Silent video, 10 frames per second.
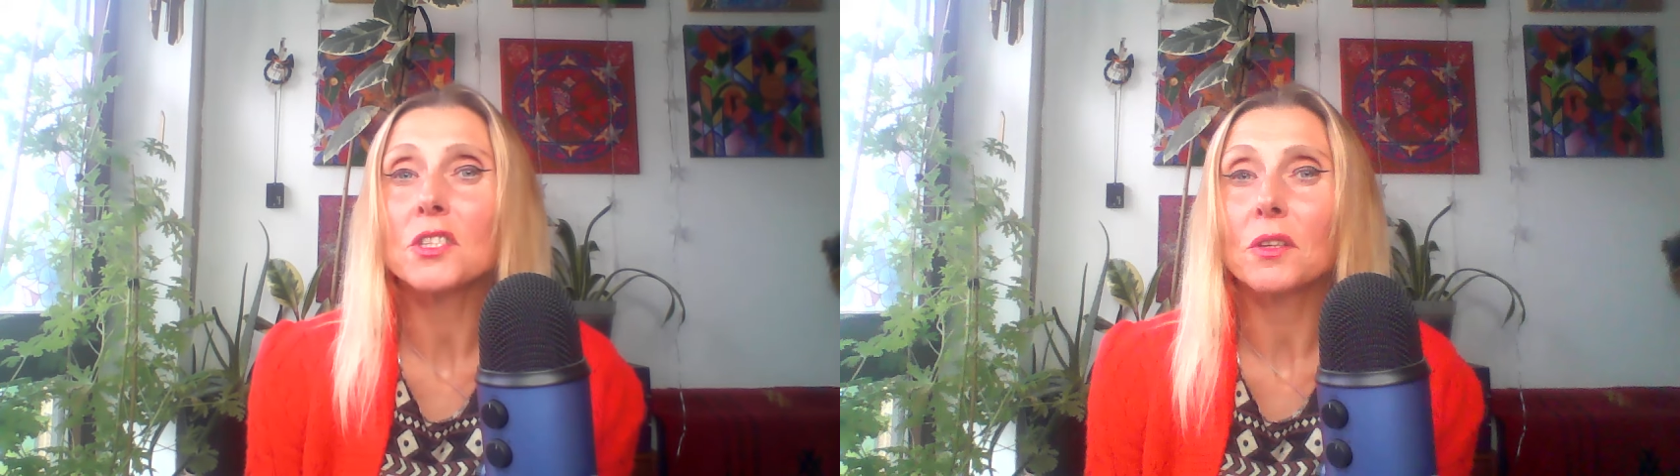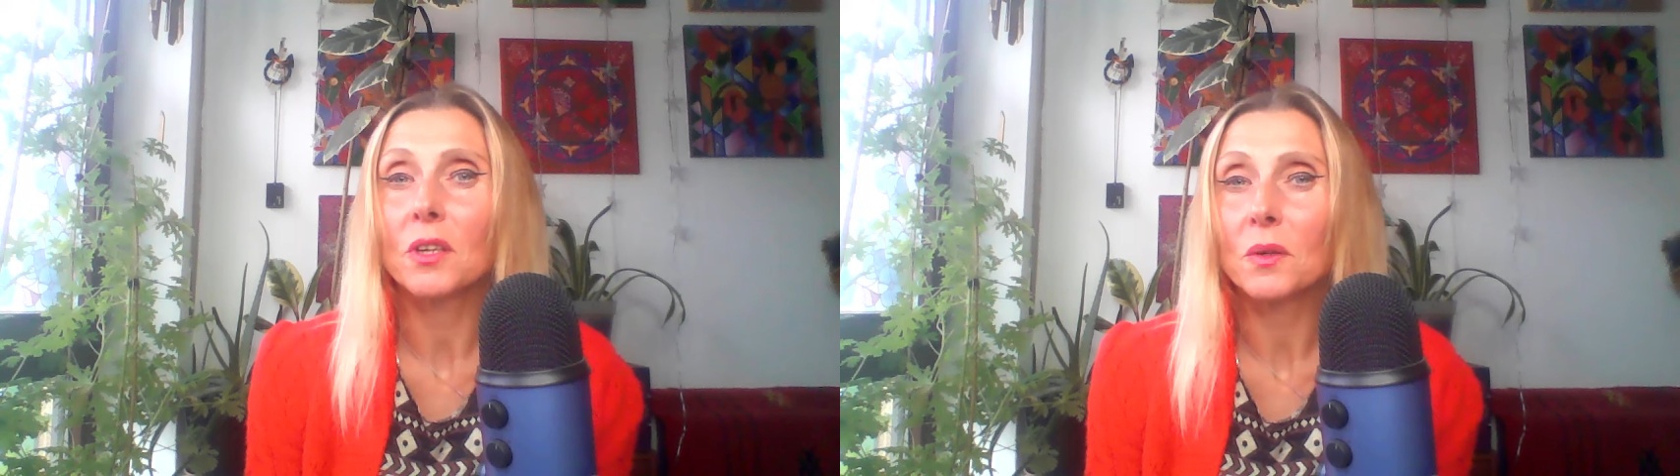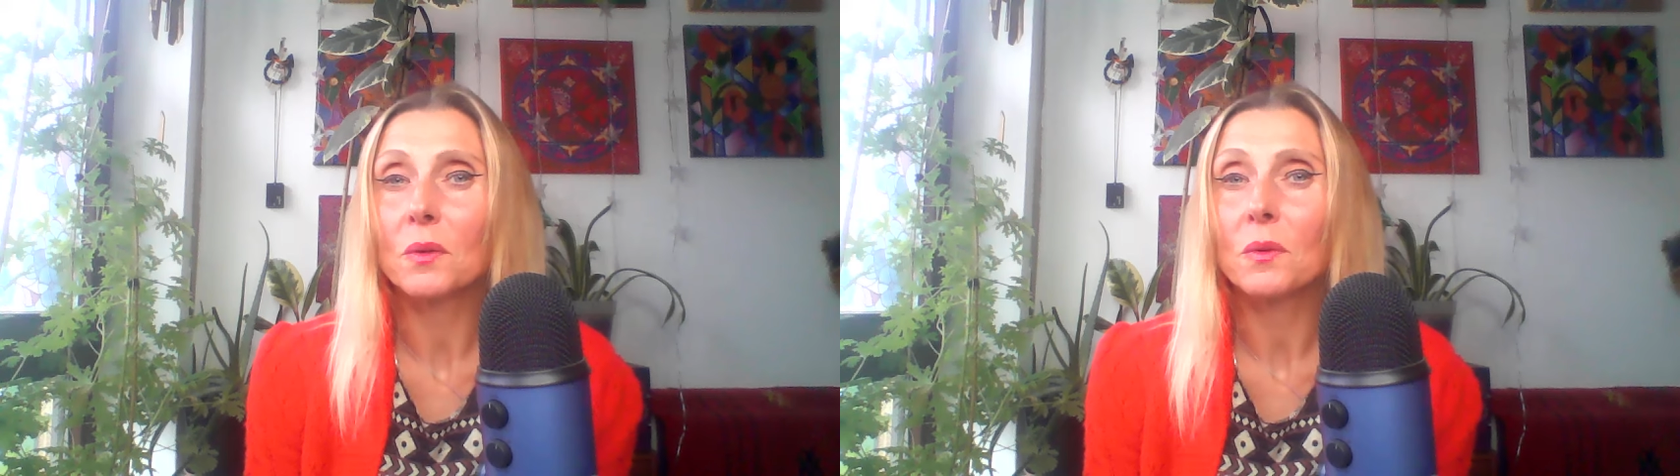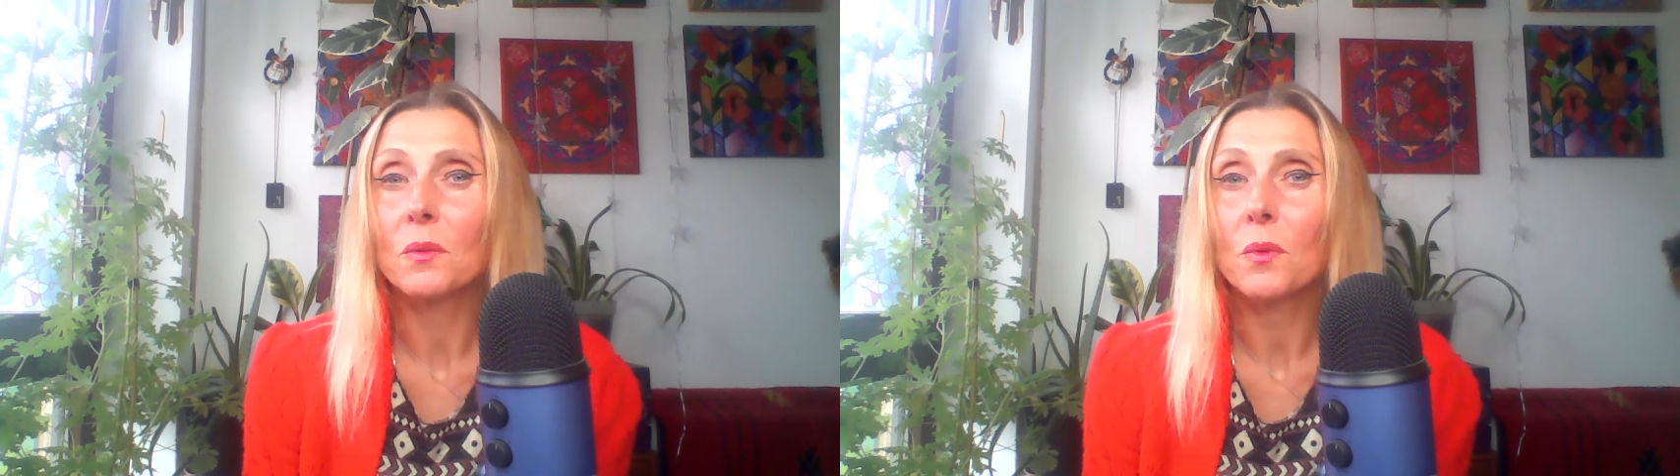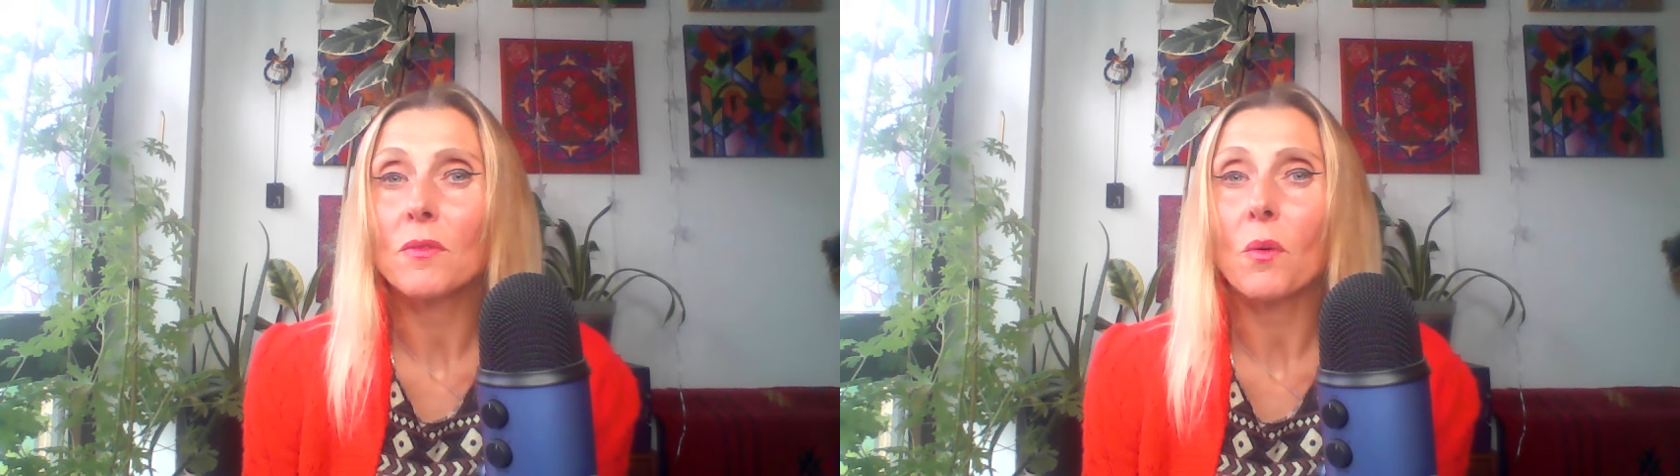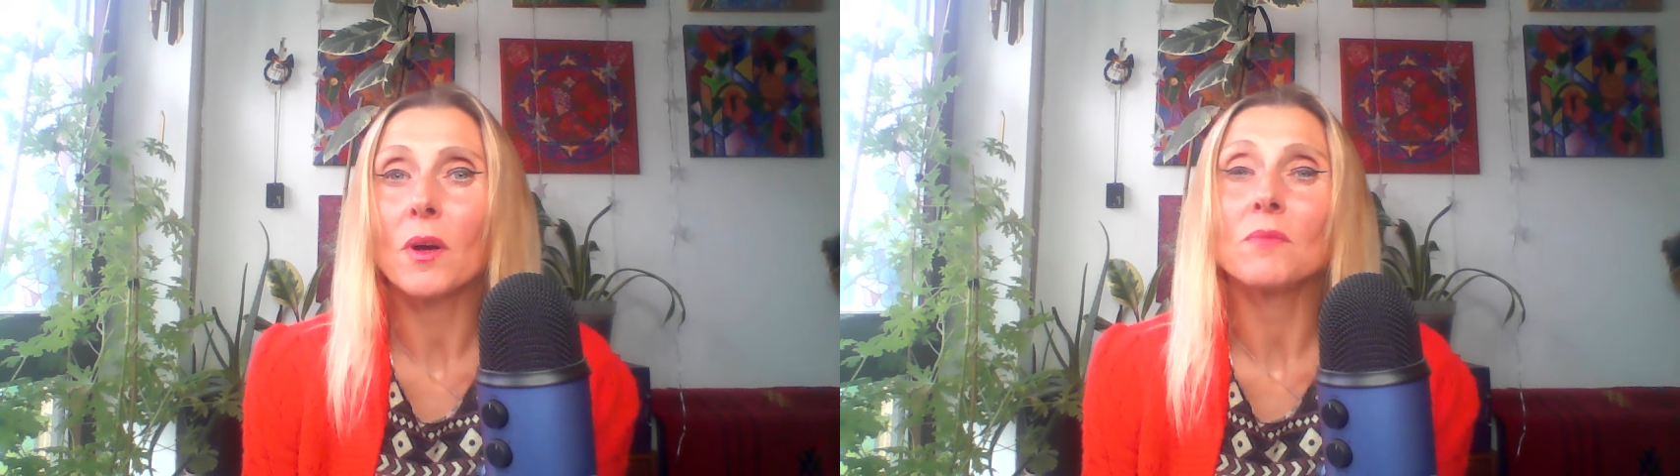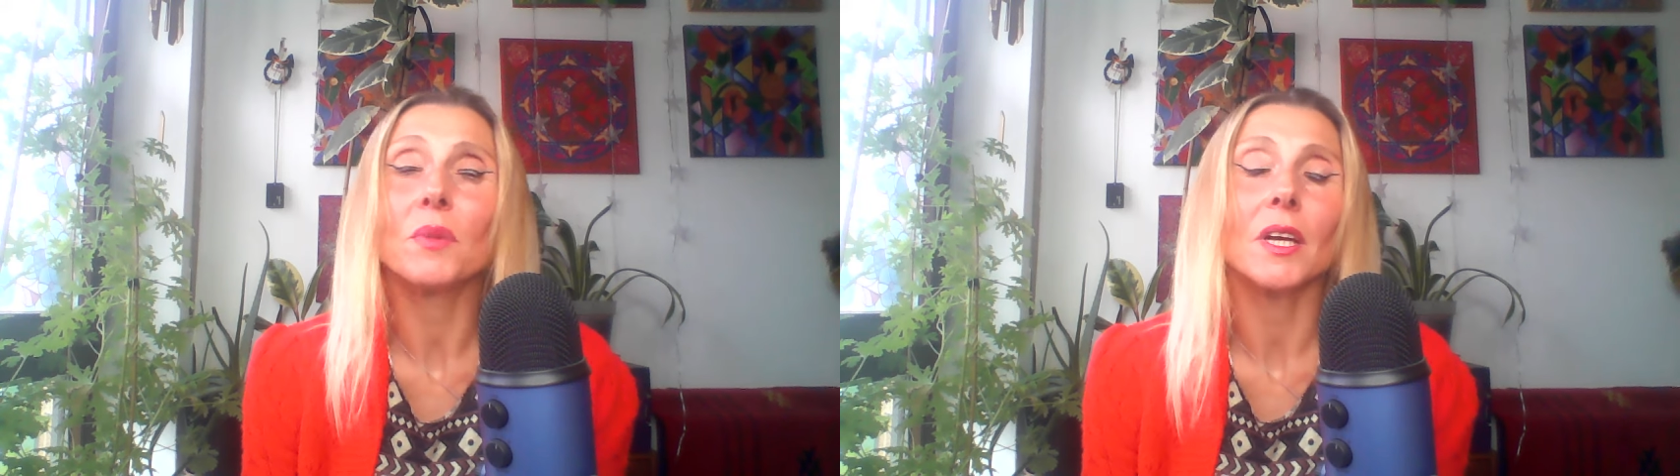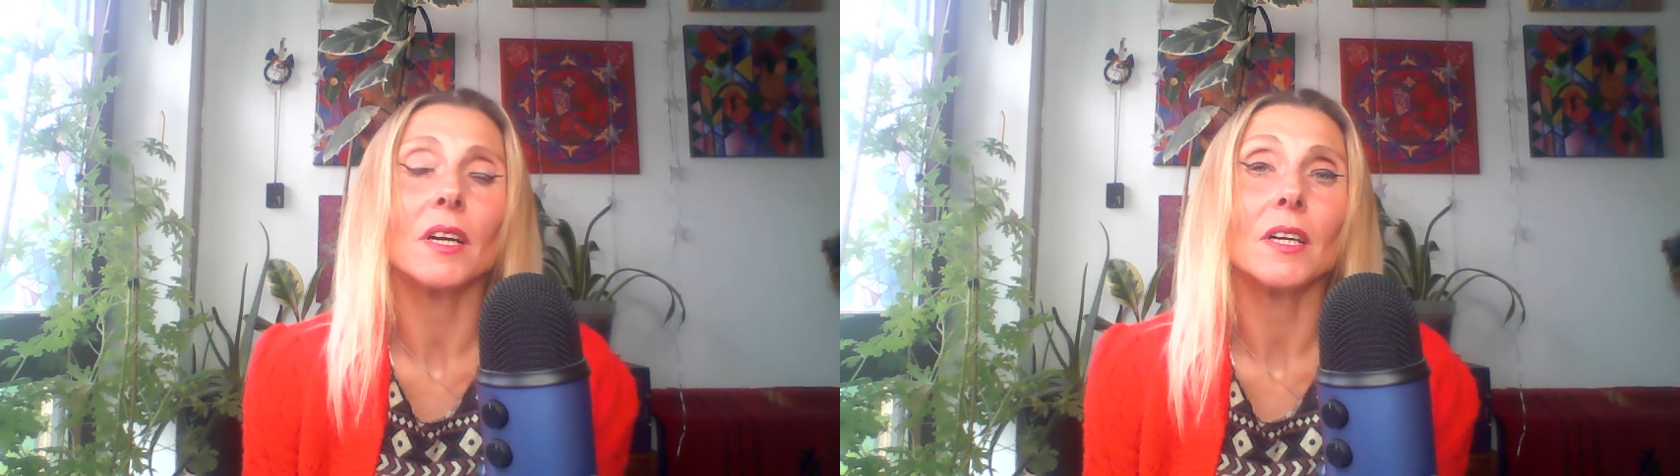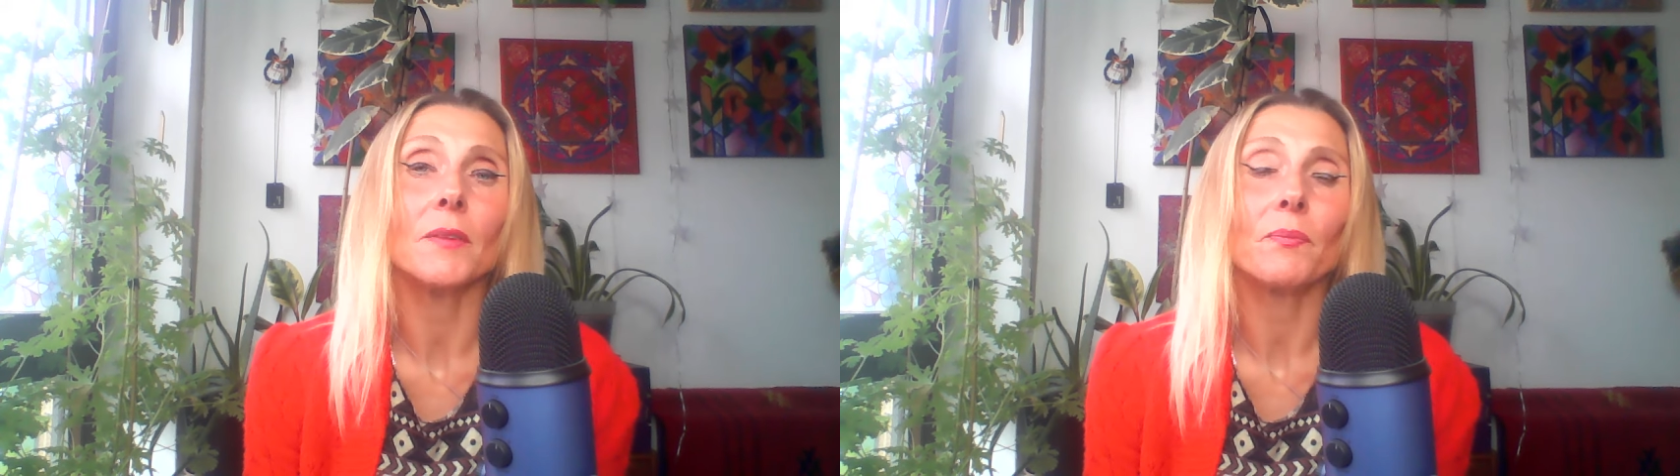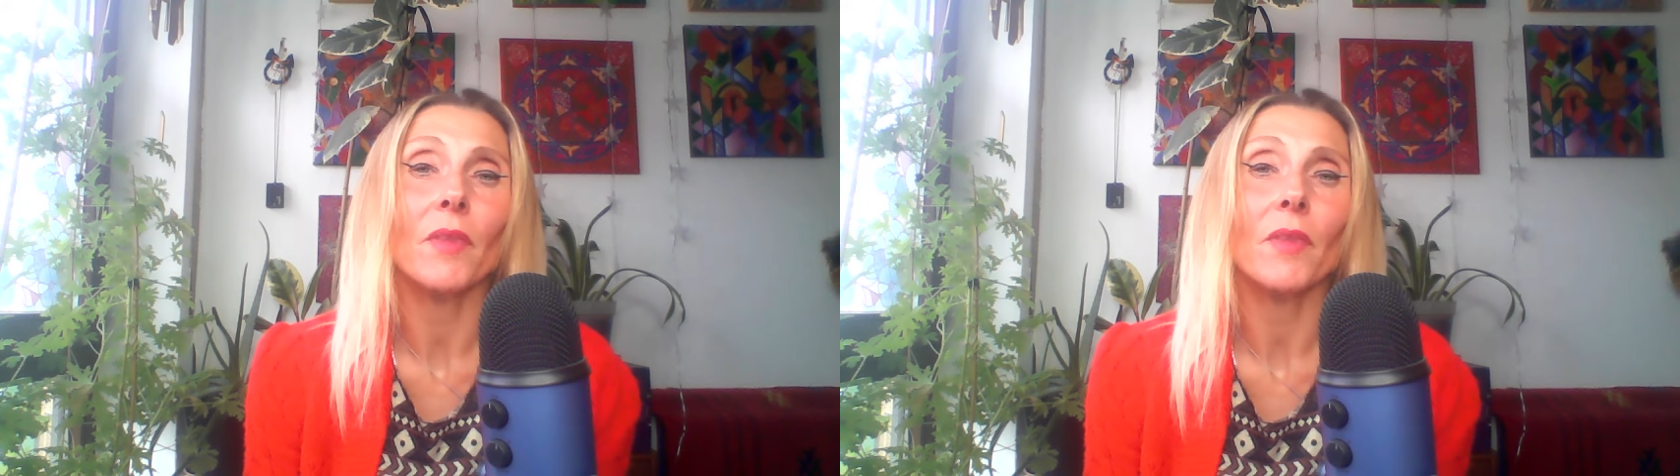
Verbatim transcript: to queue with a one beer,